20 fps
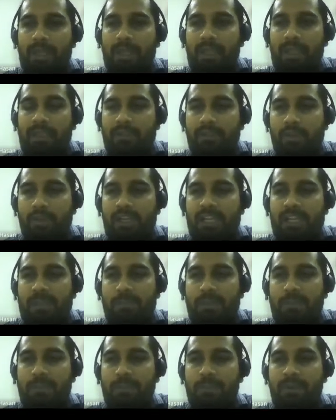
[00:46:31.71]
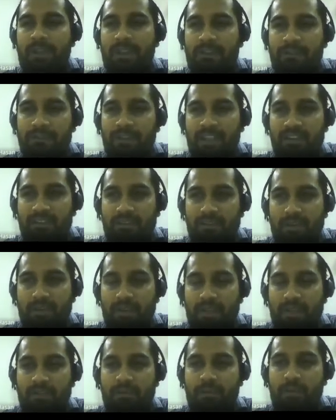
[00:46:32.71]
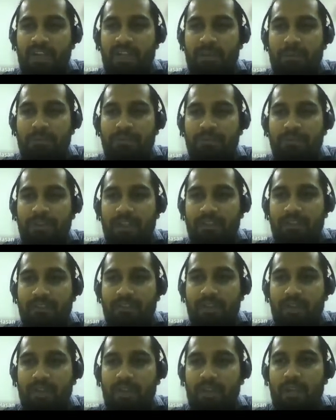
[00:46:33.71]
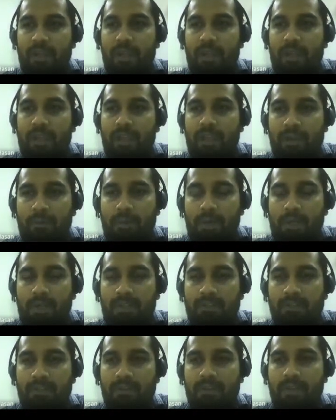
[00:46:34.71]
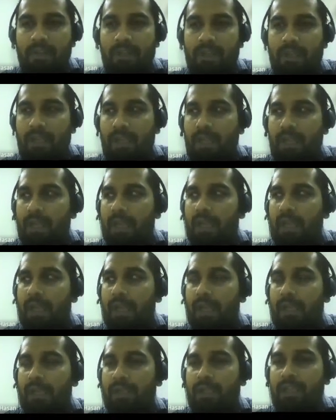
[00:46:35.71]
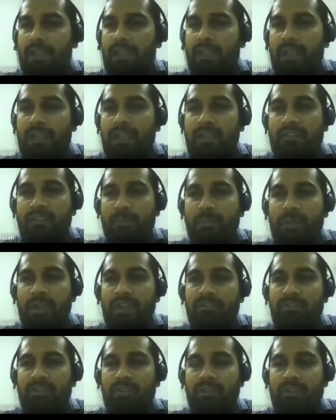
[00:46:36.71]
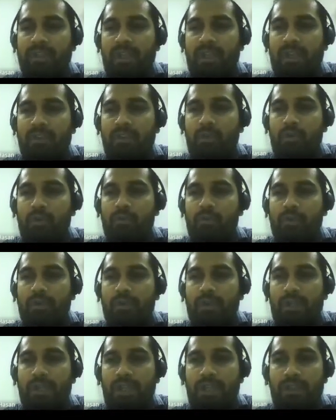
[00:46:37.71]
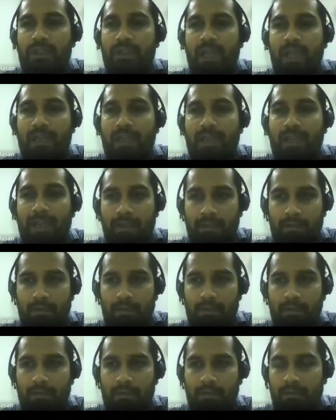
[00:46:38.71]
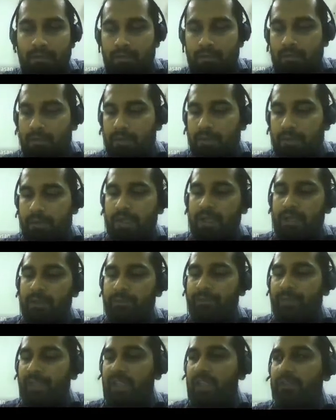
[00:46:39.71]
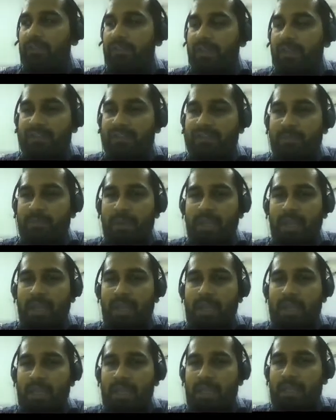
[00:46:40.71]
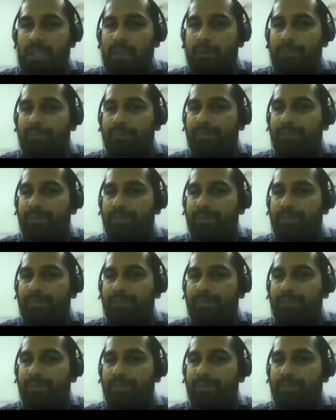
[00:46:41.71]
is going to be prefetched, is going to be fetched in advance in anticipation that you would need that later. Okay, so that's the main idea here,